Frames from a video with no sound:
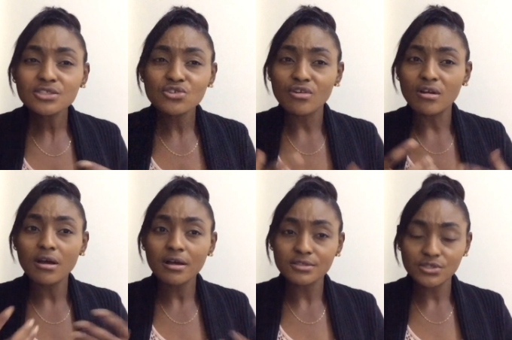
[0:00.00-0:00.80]
to
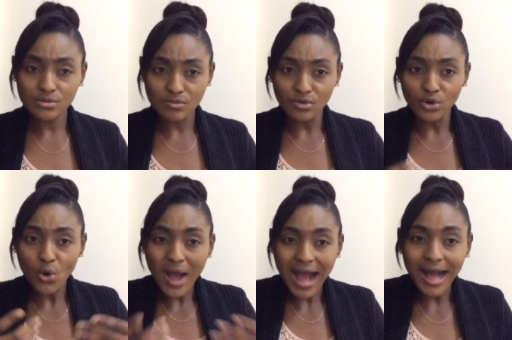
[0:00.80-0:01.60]
learn to know
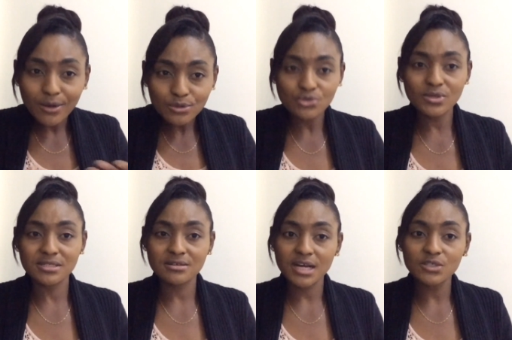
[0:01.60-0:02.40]
how to
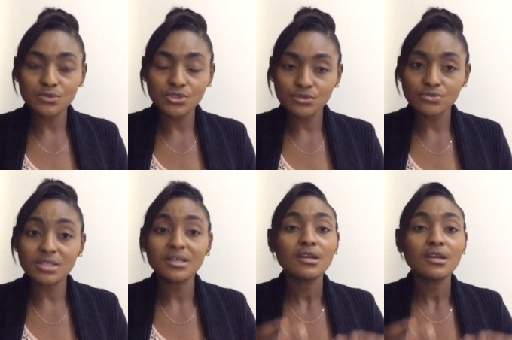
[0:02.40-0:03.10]
interact with children.